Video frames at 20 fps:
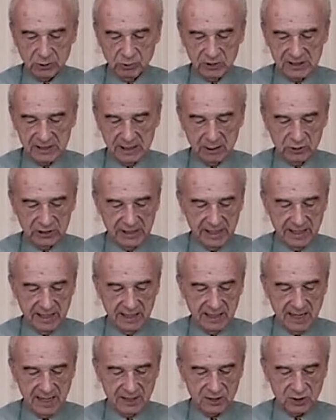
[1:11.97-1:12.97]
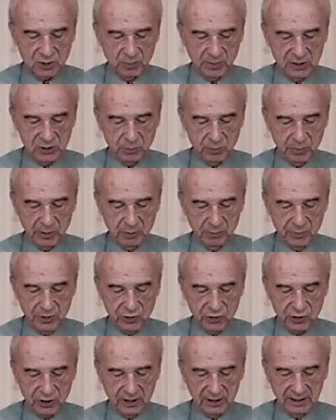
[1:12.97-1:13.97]
without their husband's
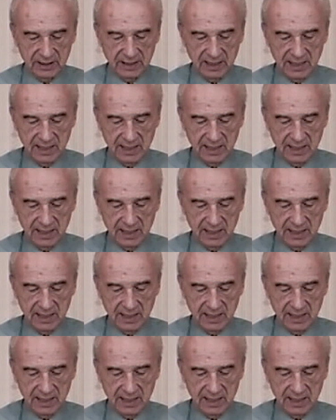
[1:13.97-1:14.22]
permission,